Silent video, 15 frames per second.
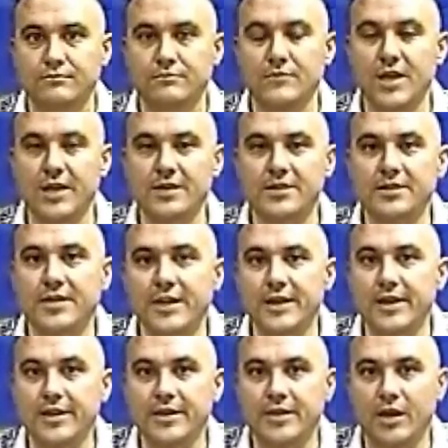Okay,
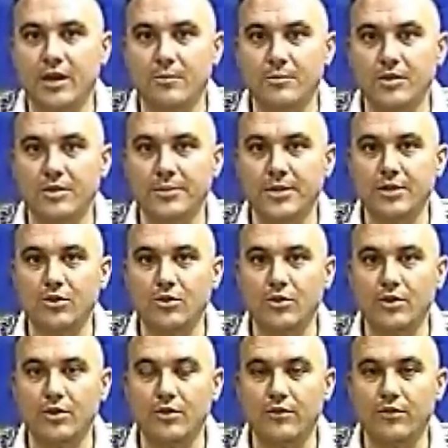today I'm going to be
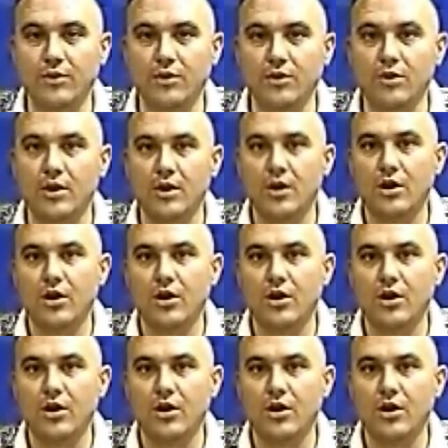going over